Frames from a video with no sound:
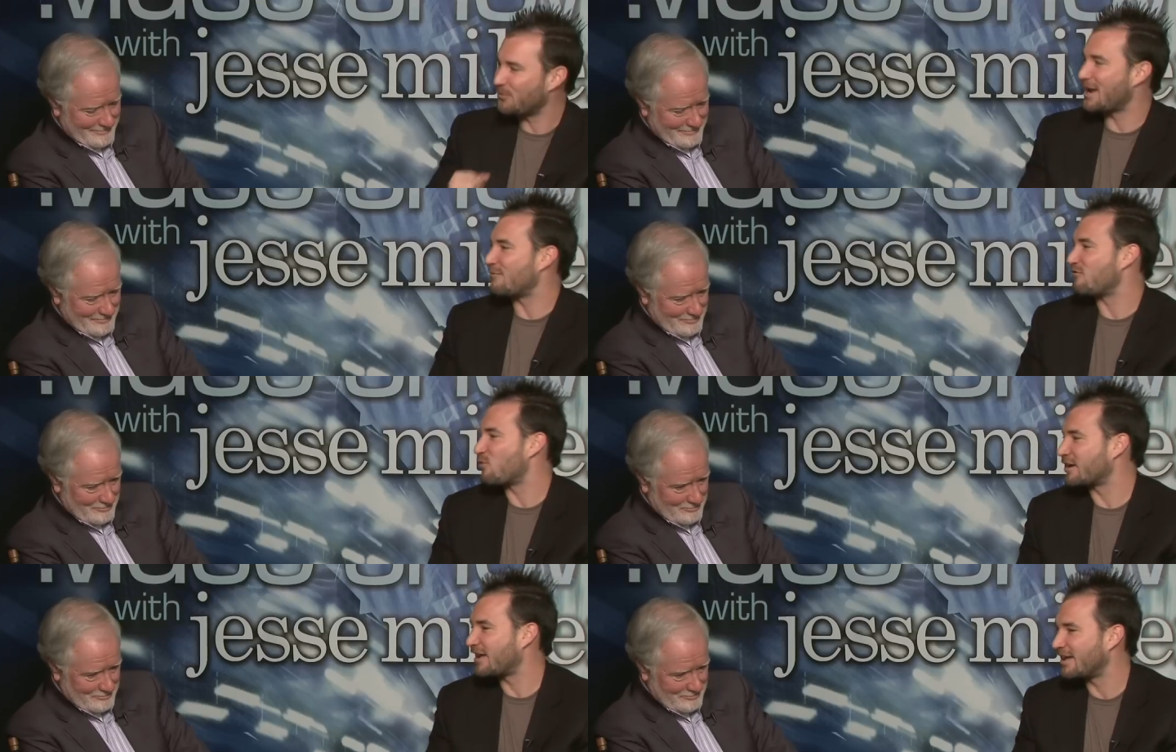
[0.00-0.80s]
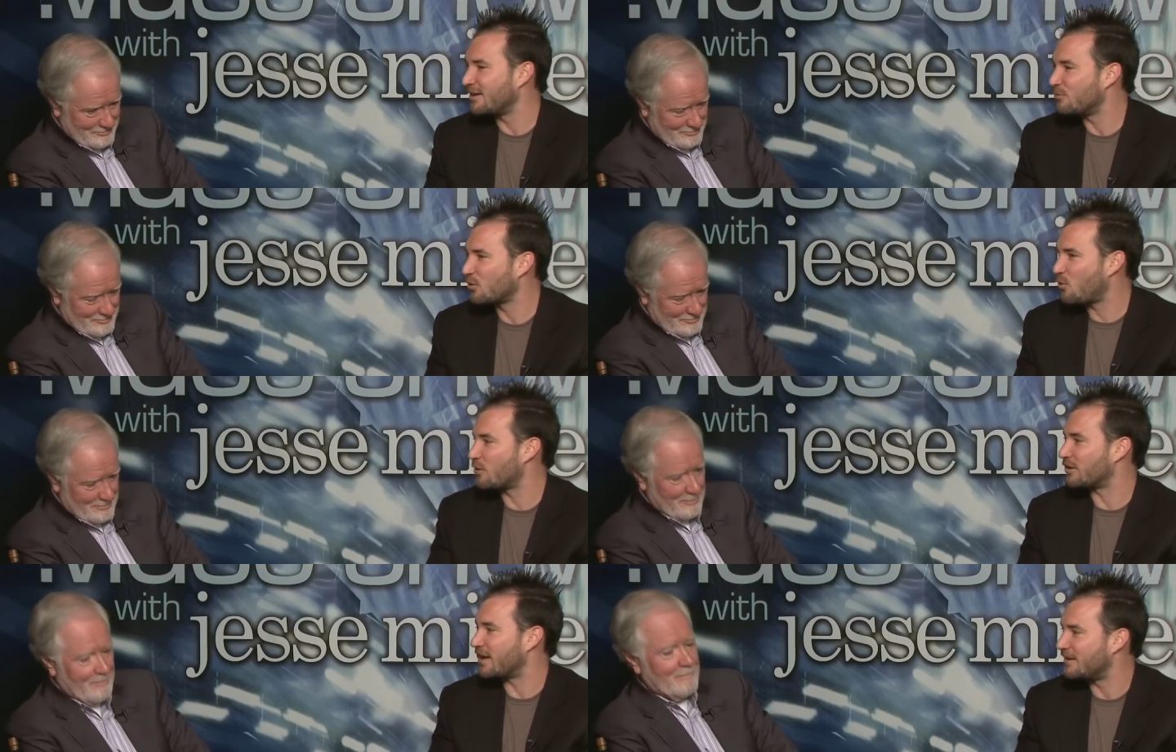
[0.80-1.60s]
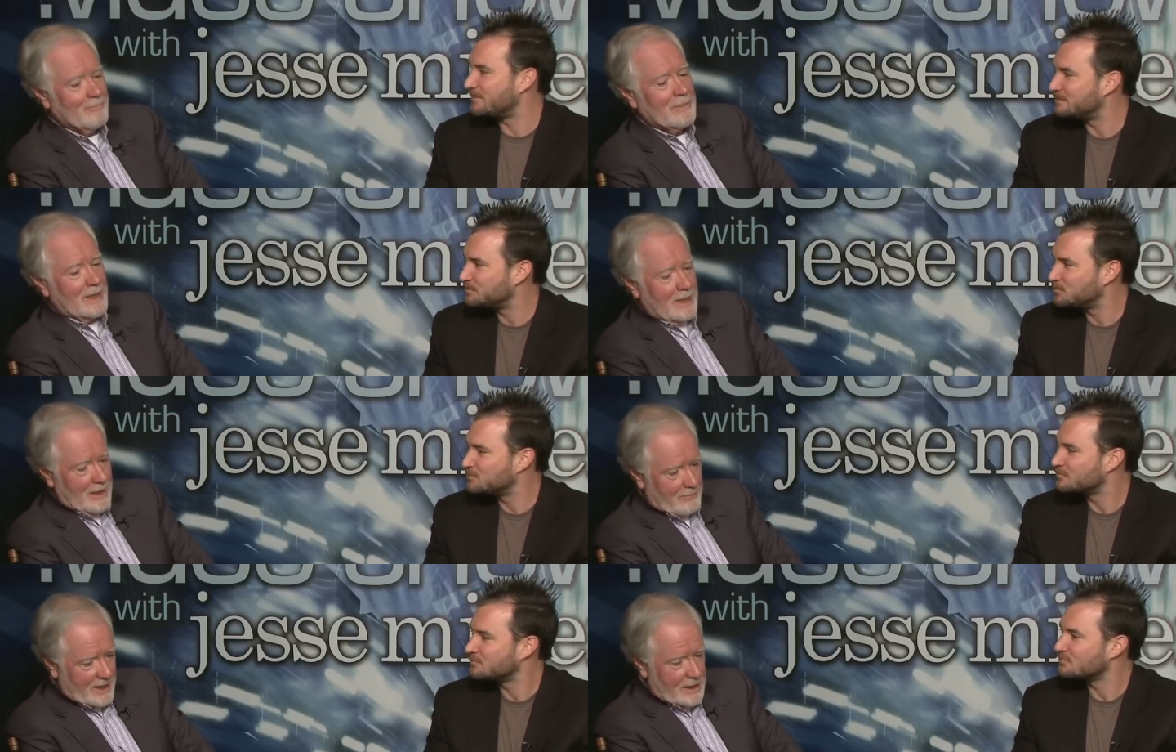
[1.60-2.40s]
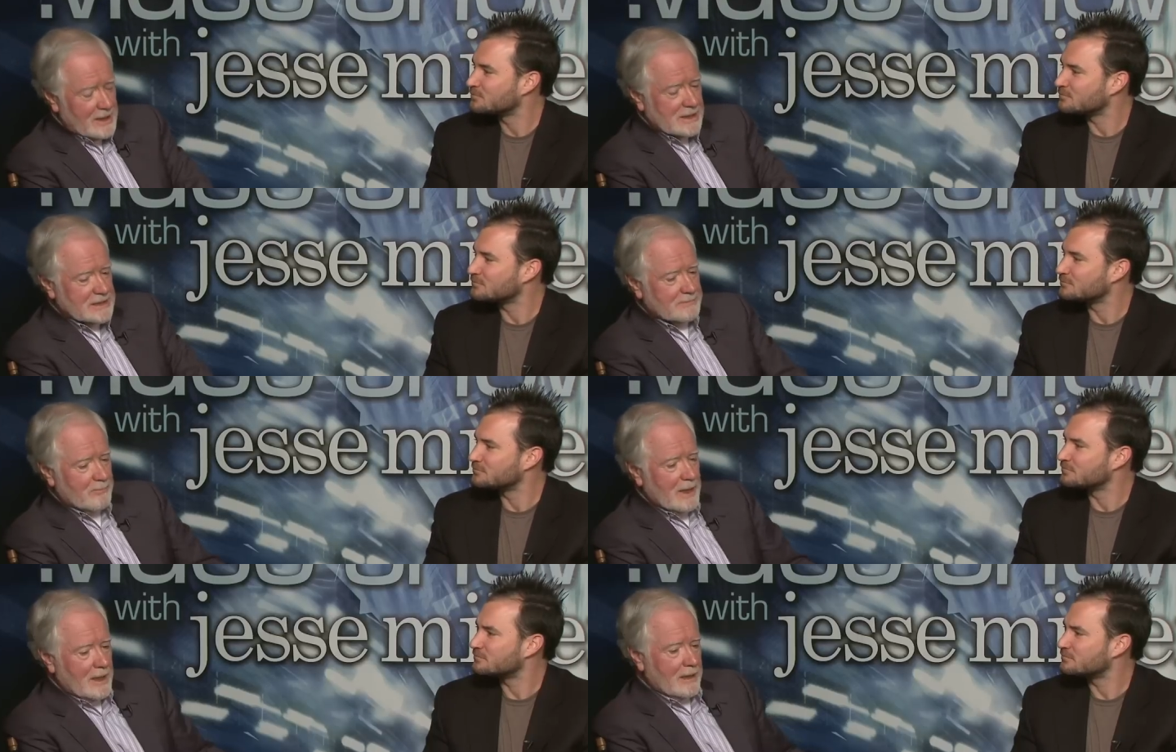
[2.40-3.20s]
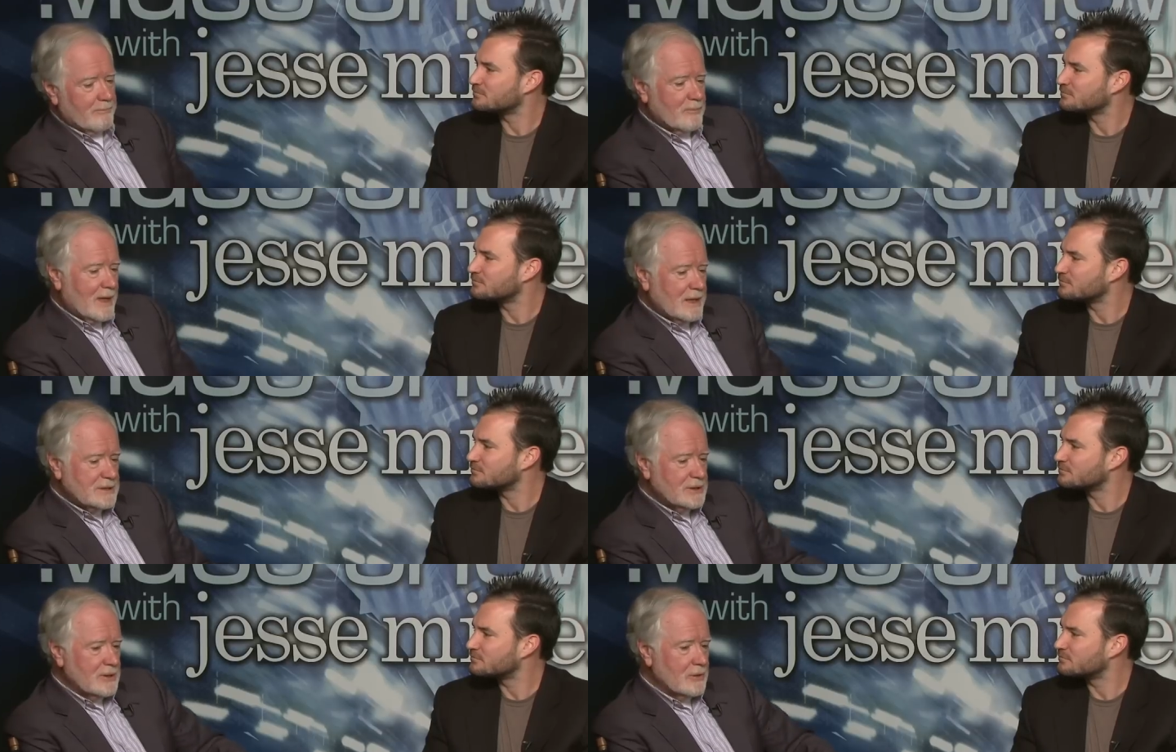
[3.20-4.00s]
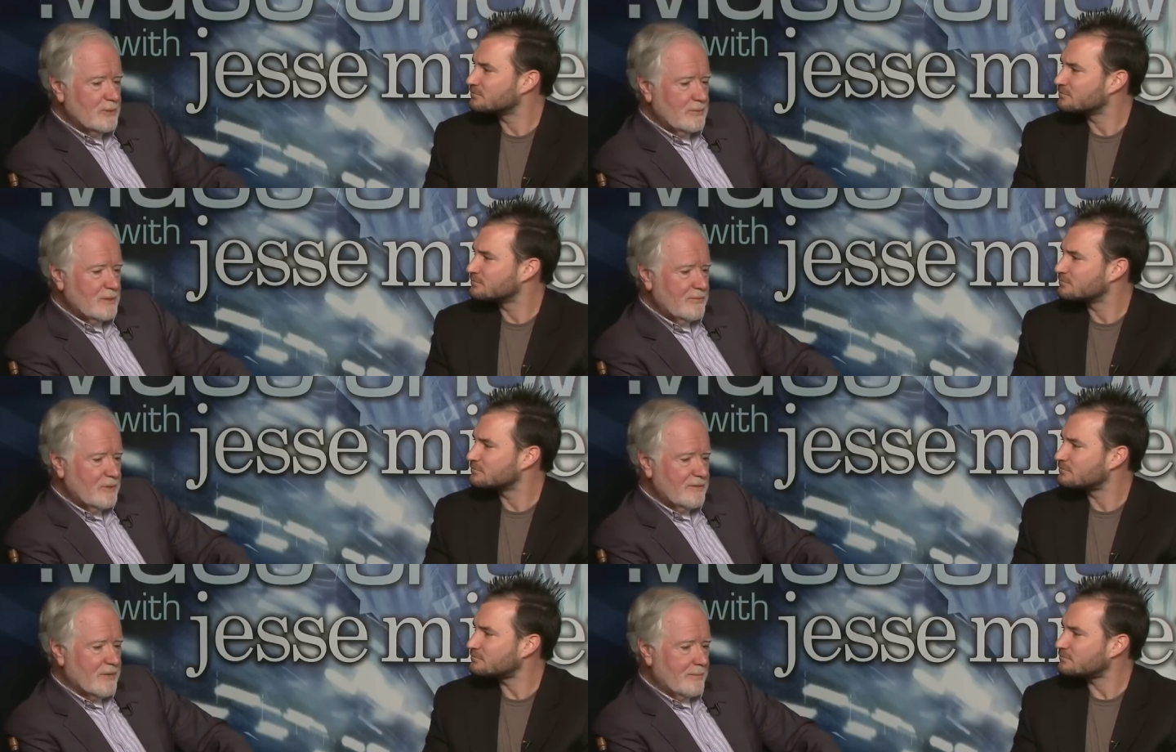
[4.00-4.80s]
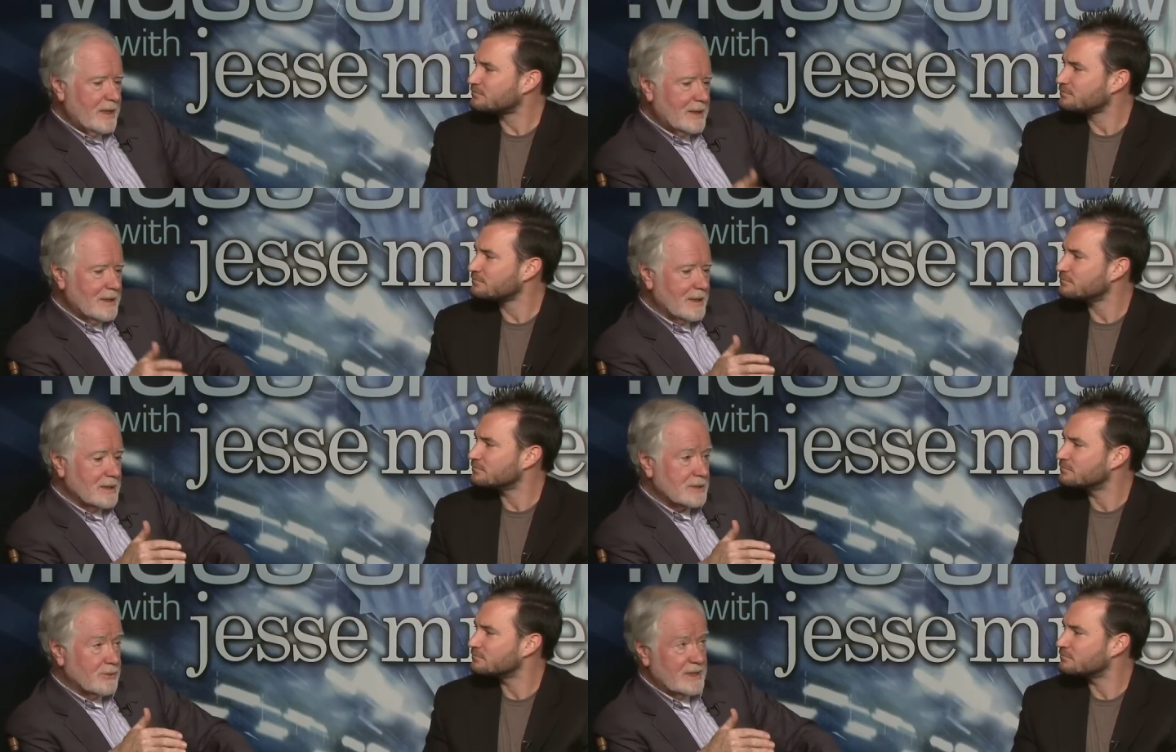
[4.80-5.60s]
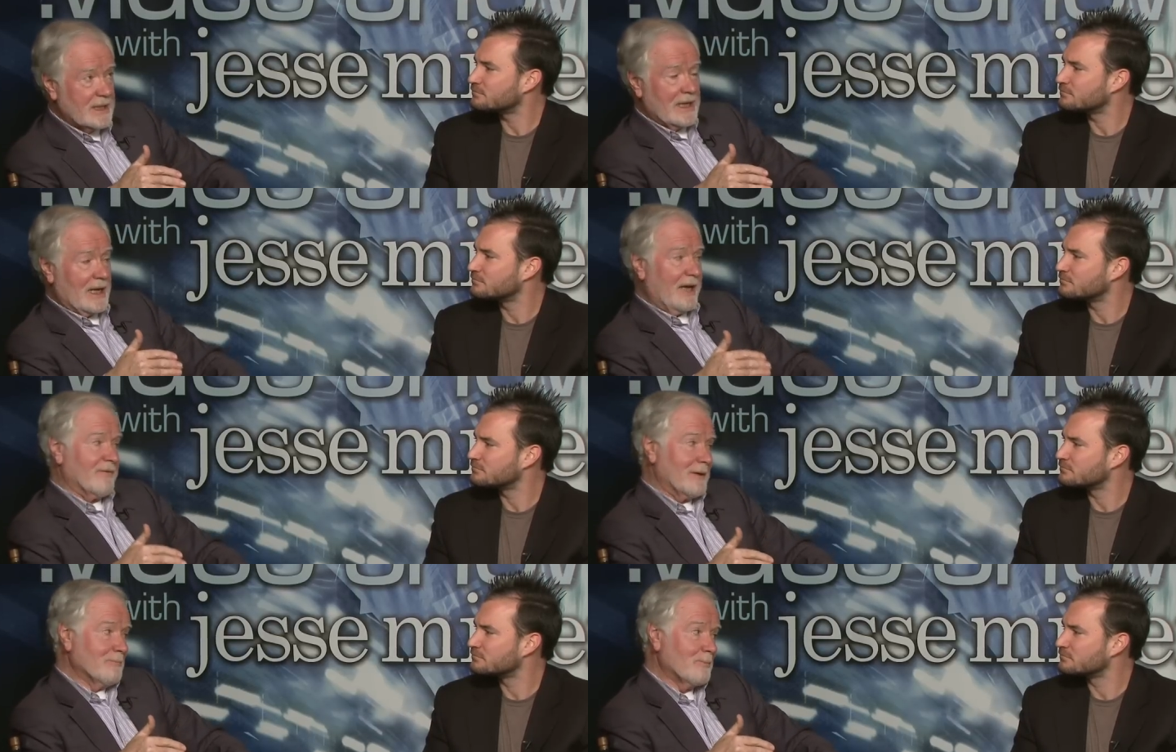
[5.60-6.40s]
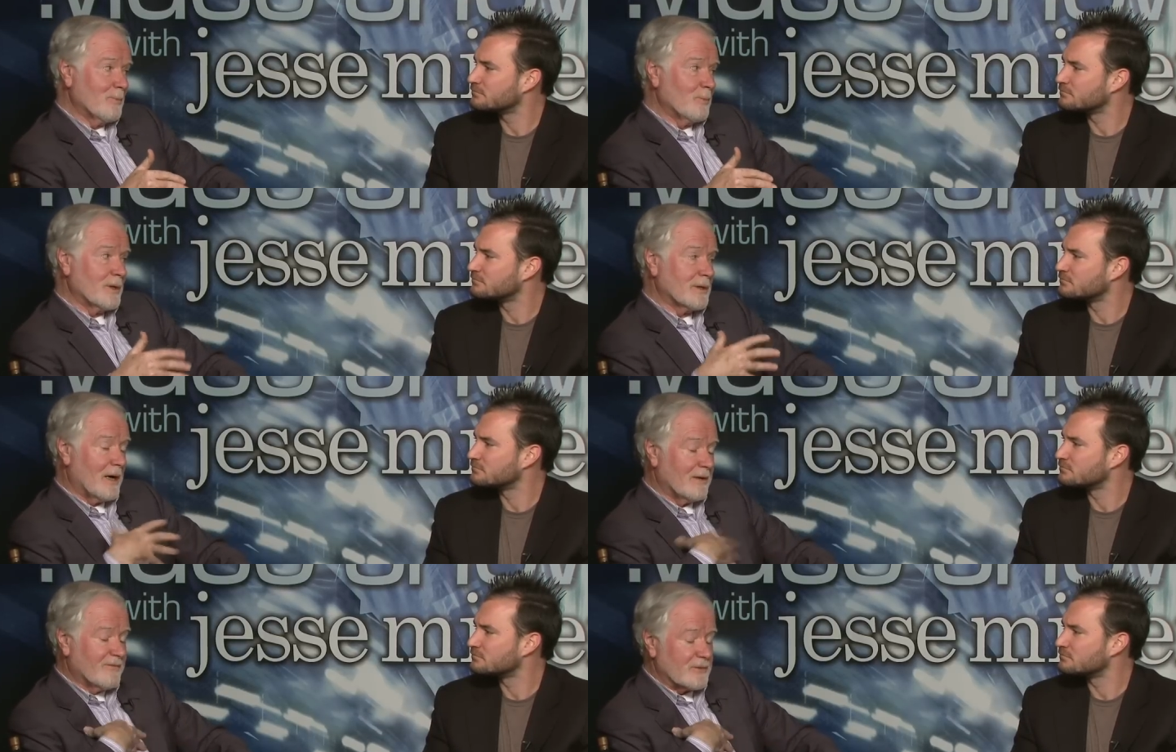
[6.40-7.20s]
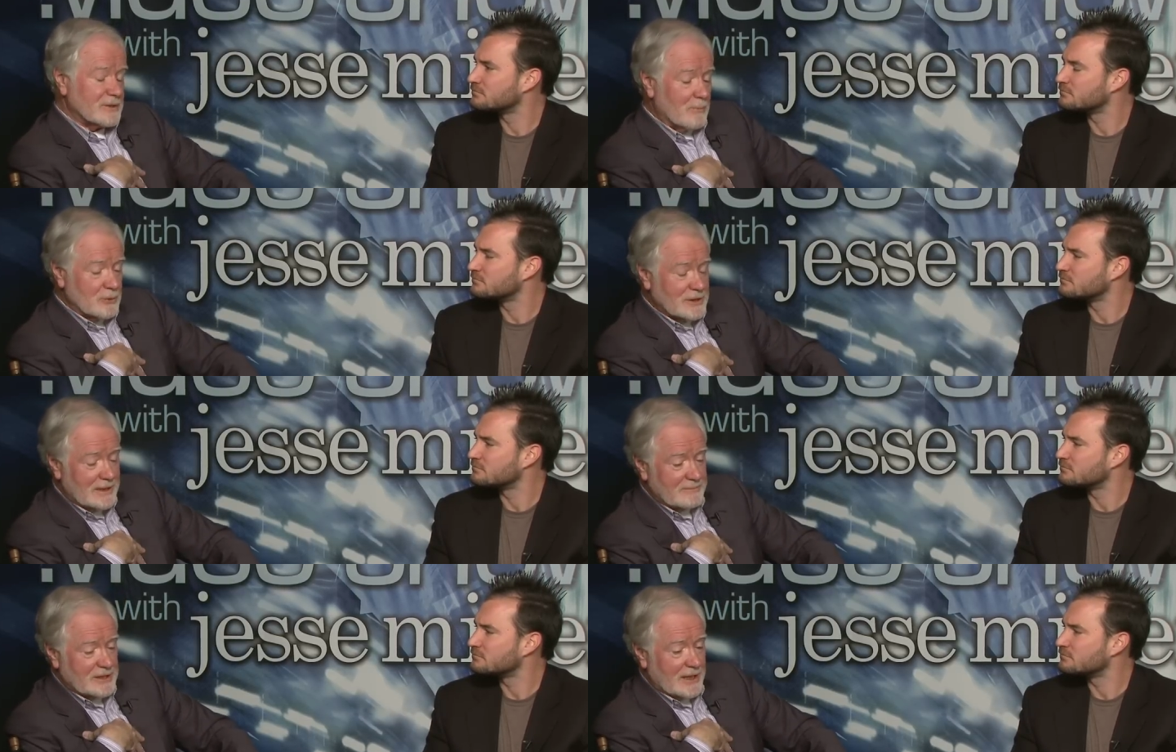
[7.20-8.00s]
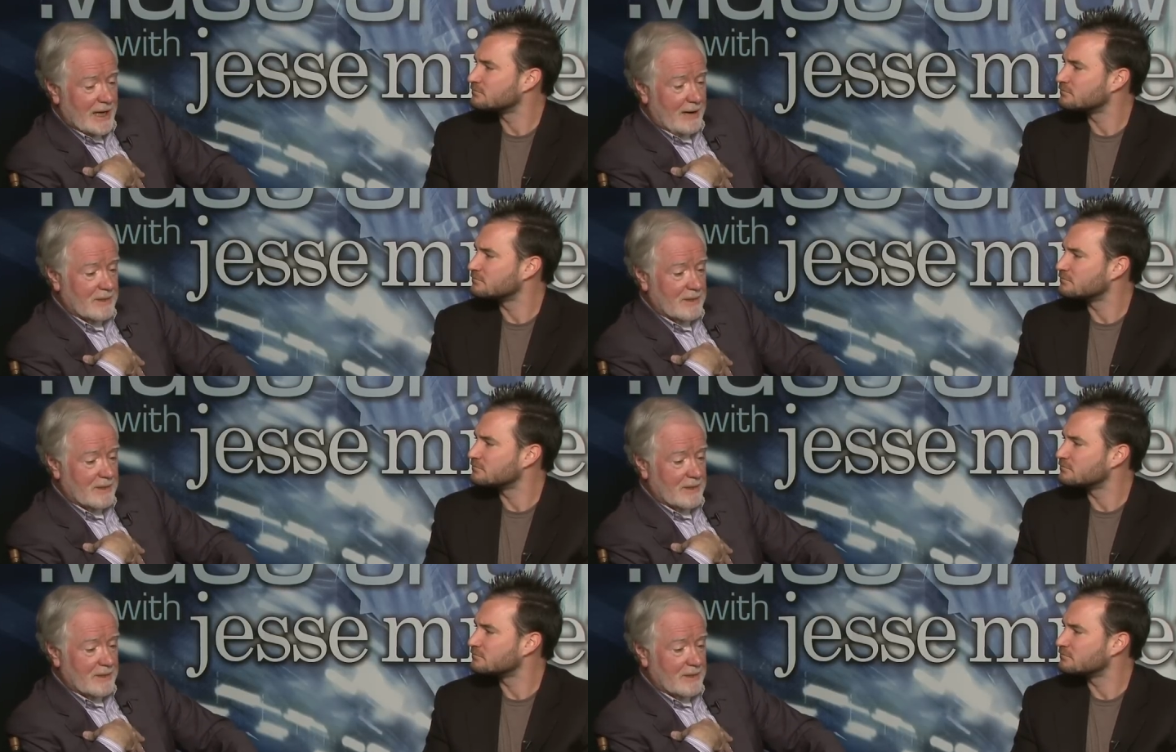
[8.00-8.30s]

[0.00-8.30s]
Speaker 1: don't we have a 4K recorder yet?
Speaker 2: Because, um, as you know, we, we, we come in in 2011 with our first motion imaging